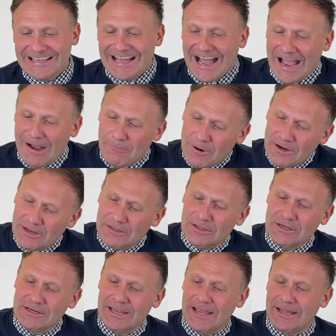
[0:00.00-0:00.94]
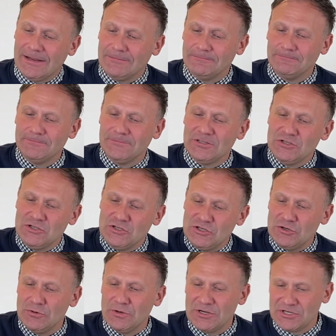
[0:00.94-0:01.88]
I want to look at the
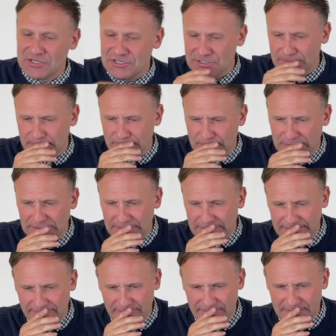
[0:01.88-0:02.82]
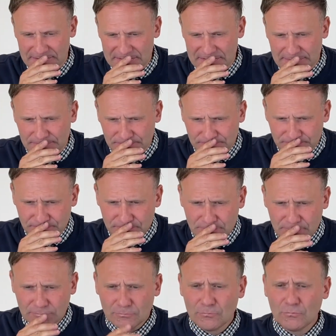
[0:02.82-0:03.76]
Jewish believers
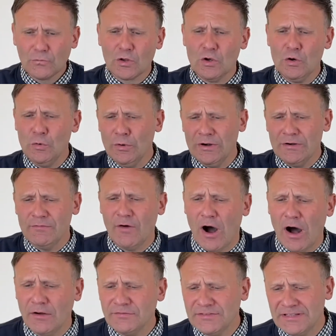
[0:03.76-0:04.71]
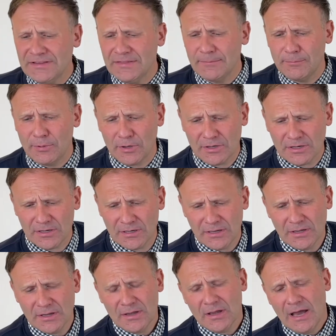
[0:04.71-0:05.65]
who were involved in the book
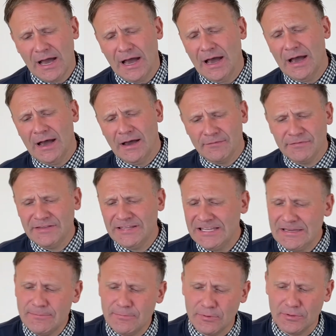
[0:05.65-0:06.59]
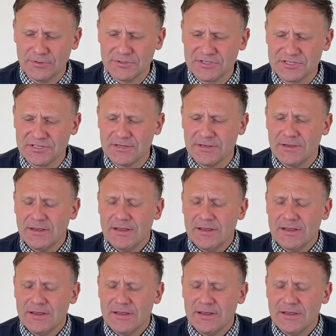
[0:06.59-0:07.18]
of Hebrews,